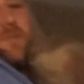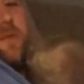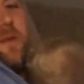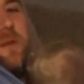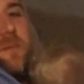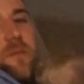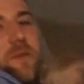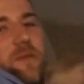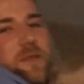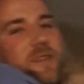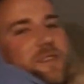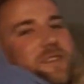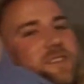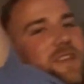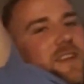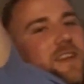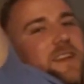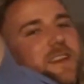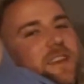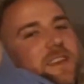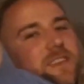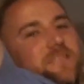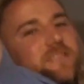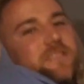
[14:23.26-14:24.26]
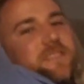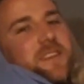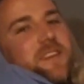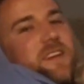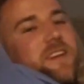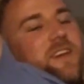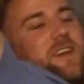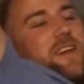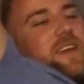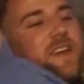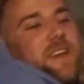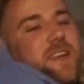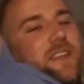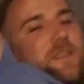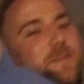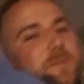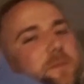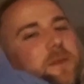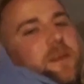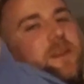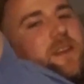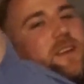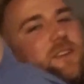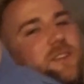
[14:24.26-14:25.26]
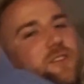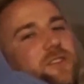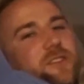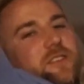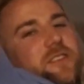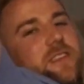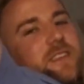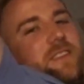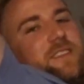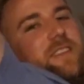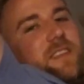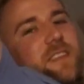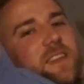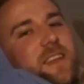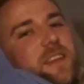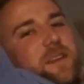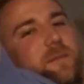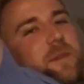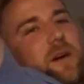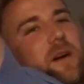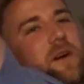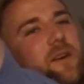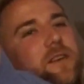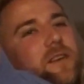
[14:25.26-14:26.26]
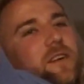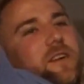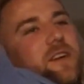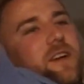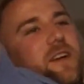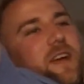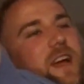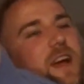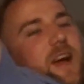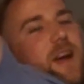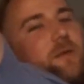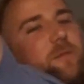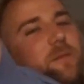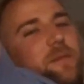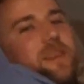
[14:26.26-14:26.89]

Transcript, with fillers: people and say it's it's pretty interesting to think about and